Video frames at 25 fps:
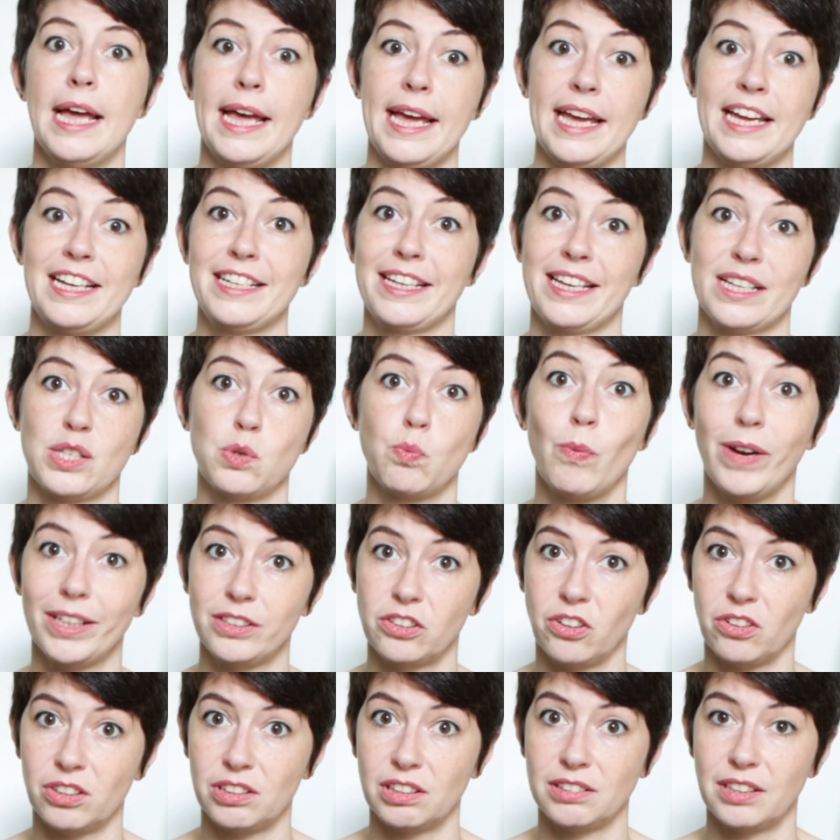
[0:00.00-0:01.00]
and gets wet
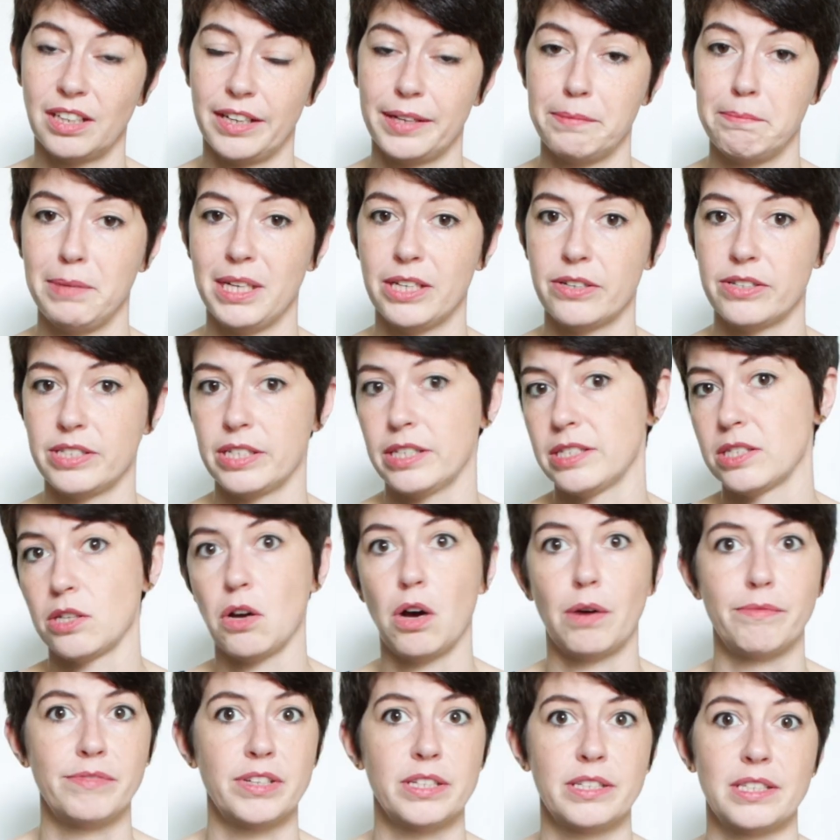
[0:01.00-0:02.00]
all the time, because it's
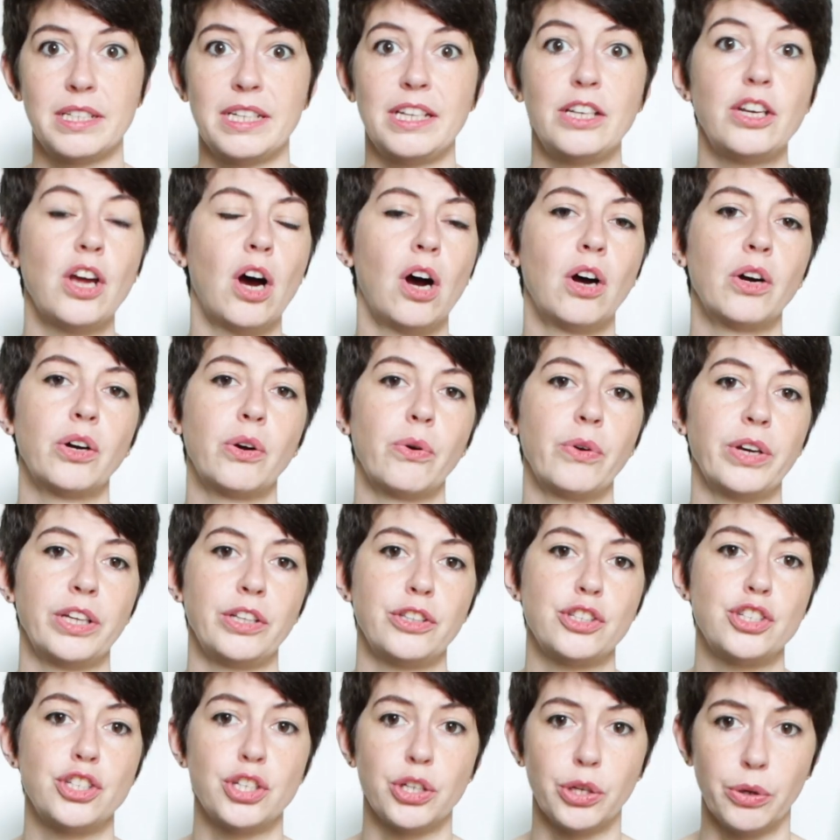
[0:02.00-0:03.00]
obviously not
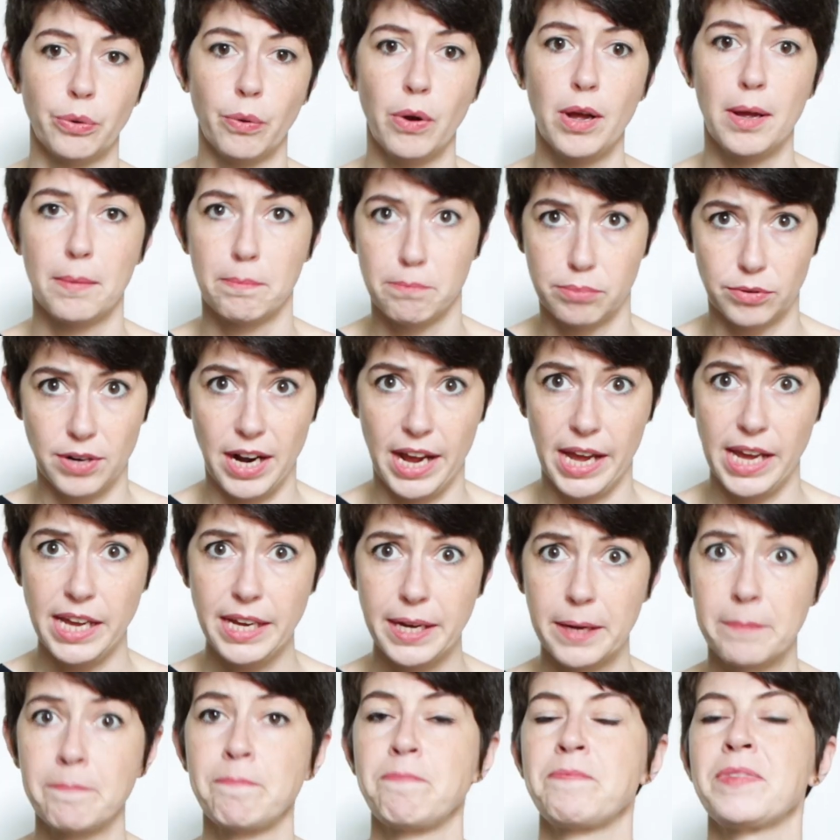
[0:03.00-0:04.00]
going to
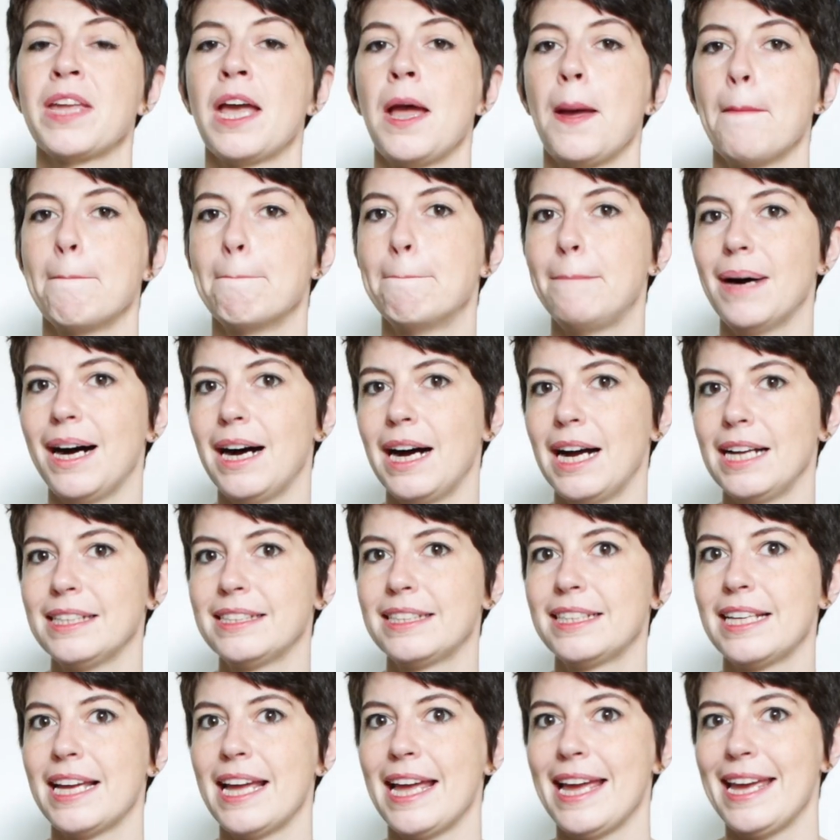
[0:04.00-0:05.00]
break,
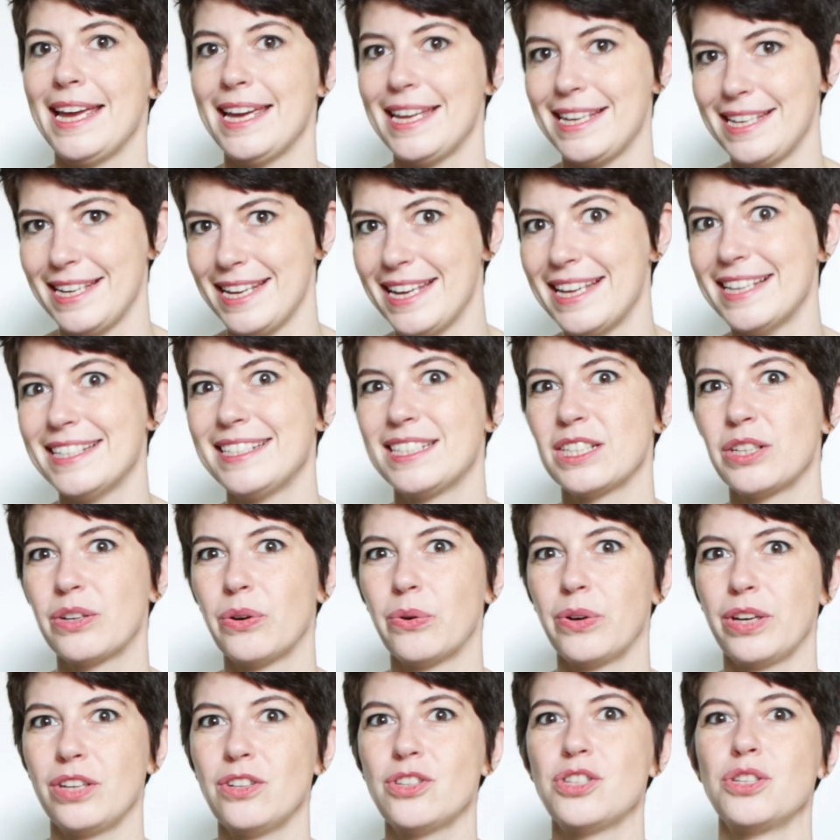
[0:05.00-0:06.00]
but it is
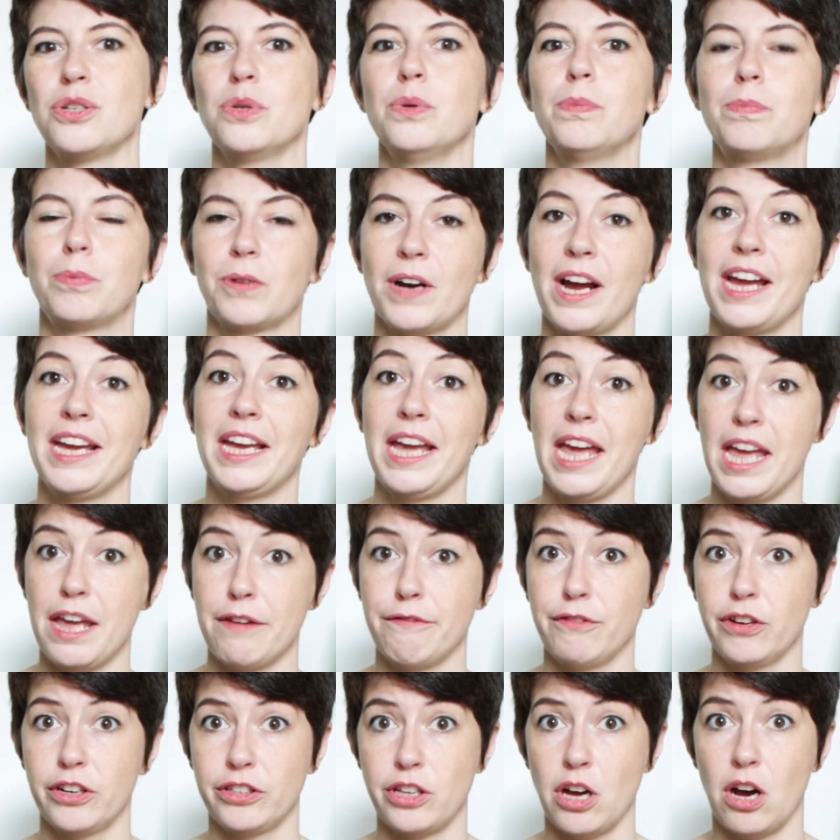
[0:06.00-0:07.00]
going to break
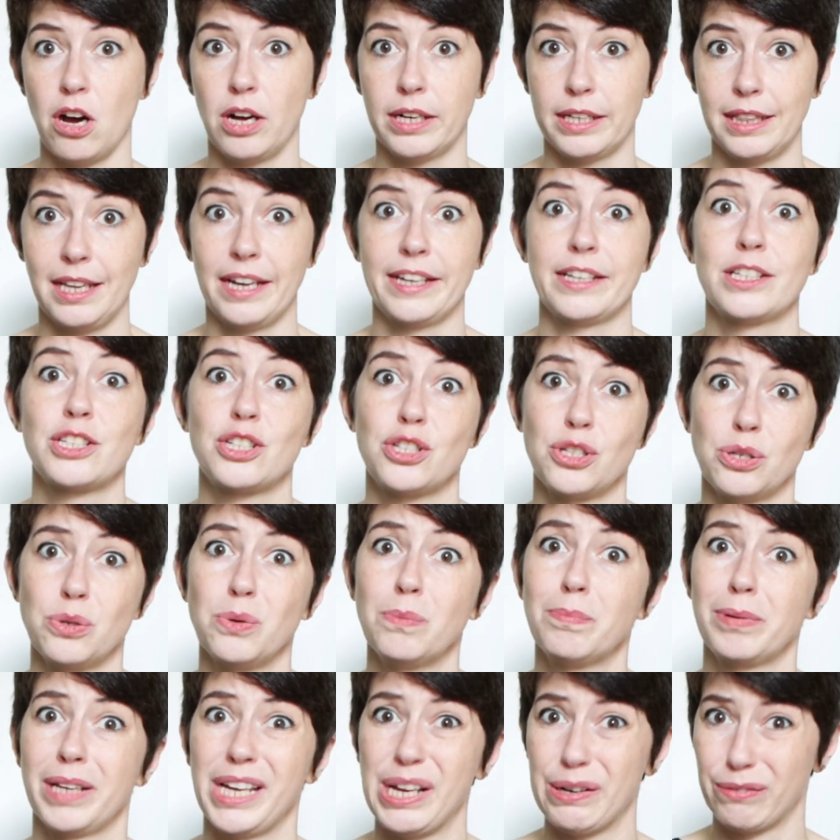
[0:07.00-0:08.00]
if your dog likes to
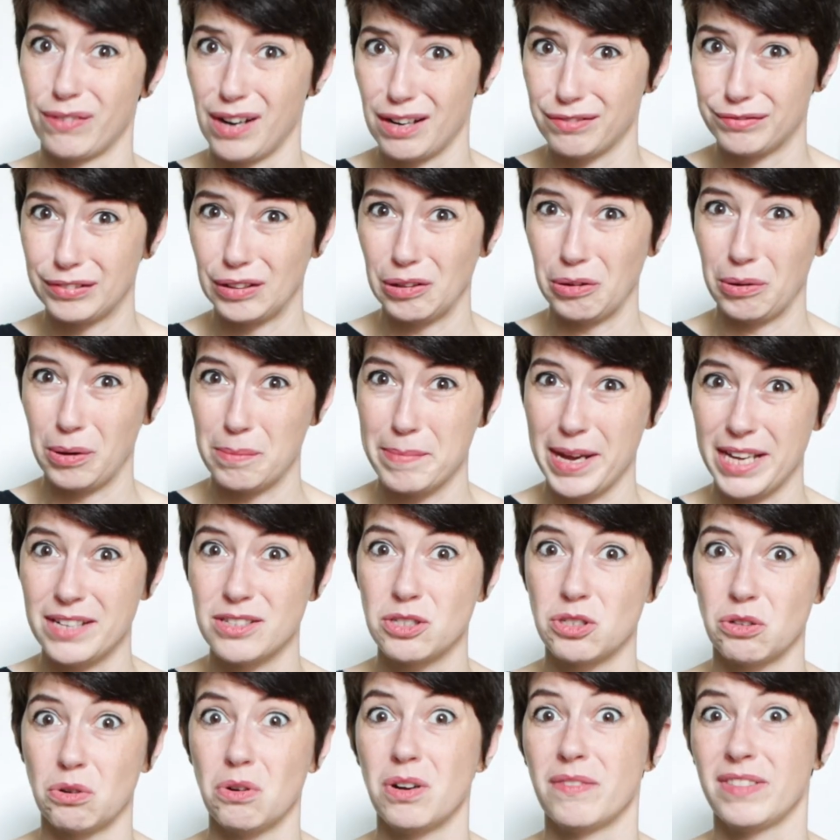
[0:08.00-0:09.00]
play rough a little bit.
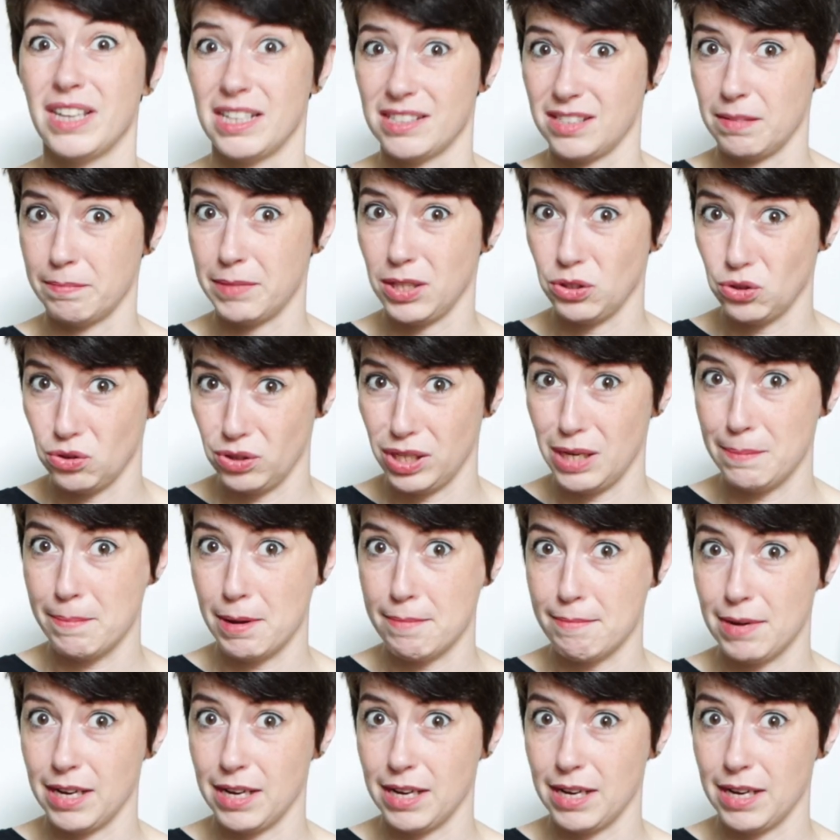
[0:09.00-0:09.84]
So that's something to keep in